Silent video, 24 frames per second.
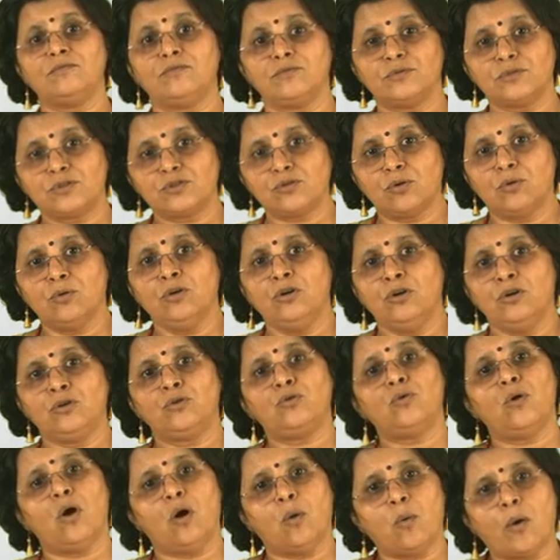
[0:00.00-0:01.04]
So
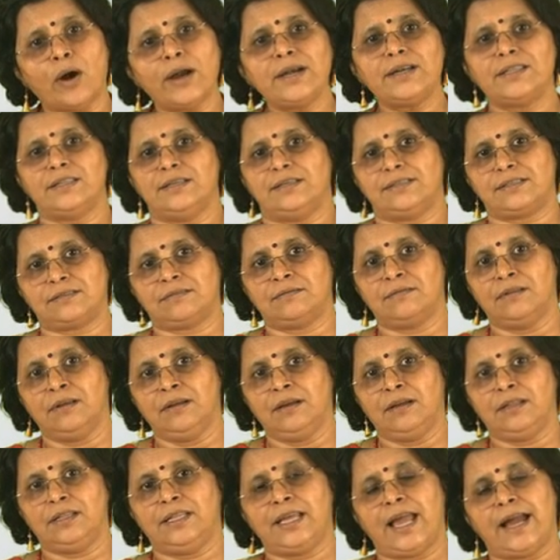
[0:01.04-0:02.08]
to avoid this,
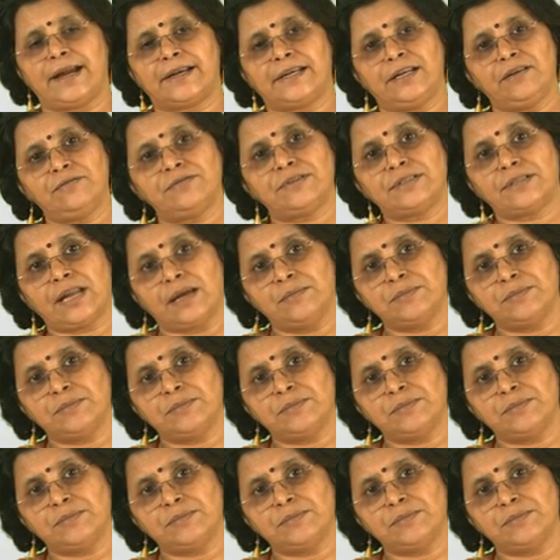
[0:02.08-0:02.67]
the active